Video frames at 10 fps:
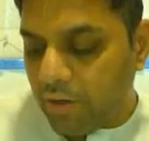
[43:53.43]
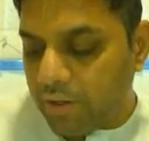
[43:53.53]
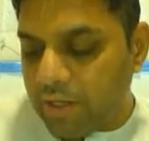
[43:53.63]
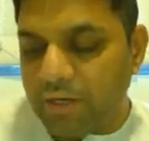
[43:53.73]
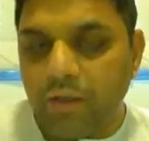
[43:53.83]

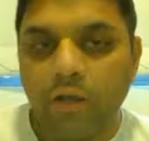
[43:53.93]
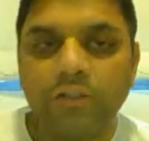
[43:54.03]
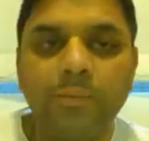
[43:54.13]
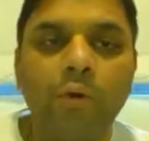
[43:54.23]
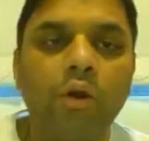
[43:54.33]
he
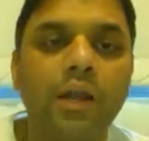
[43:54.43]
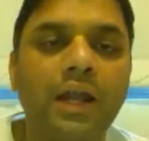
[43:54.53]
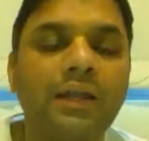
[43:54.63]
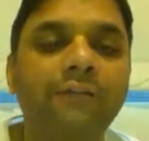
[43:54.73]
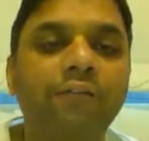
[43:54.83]
talks
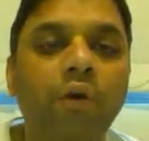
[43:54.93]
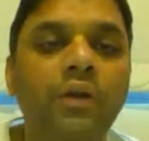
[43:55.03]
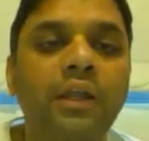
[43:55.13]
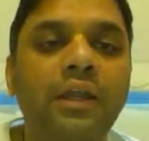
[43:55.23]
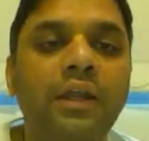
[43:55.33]
about a
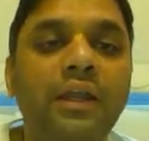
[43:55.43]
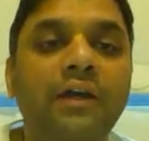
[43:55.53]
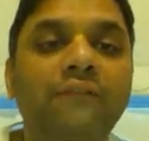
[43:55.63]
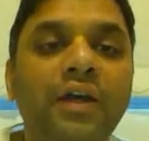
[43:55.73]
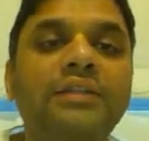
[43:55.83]

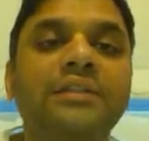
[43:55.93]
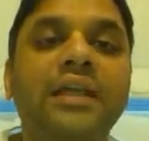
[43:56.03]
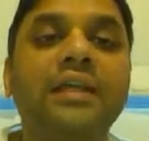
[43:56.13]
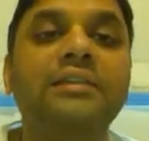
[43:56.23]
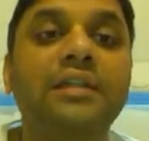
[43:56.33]
devotee never said,